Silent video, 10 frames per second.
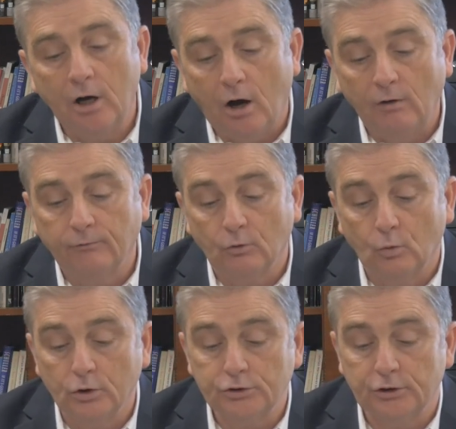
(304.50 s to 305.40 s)
to offer
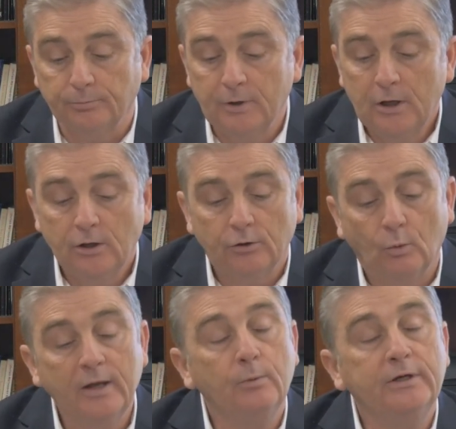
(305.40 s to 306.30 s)
worship the
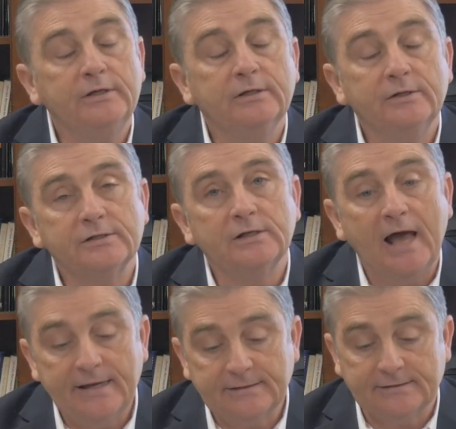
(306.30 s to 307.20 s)
way we did this
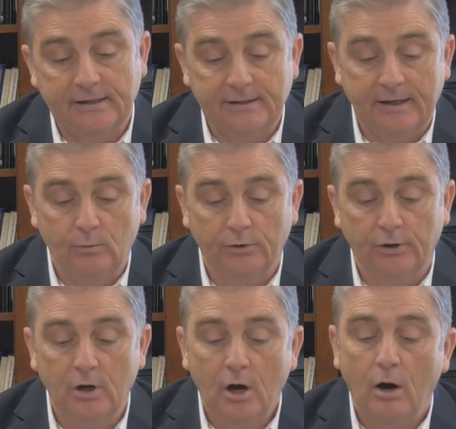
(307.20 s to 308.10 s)
last Sunday with
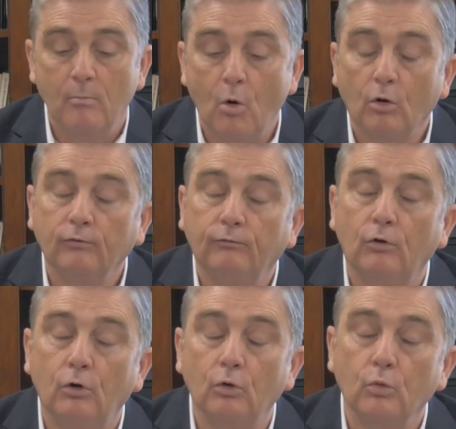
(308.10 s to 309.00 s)
a more
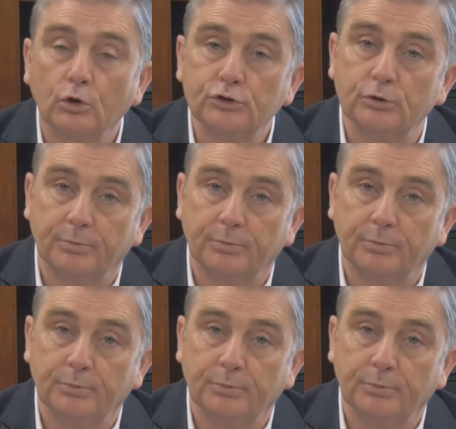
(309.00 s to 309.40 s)
full worship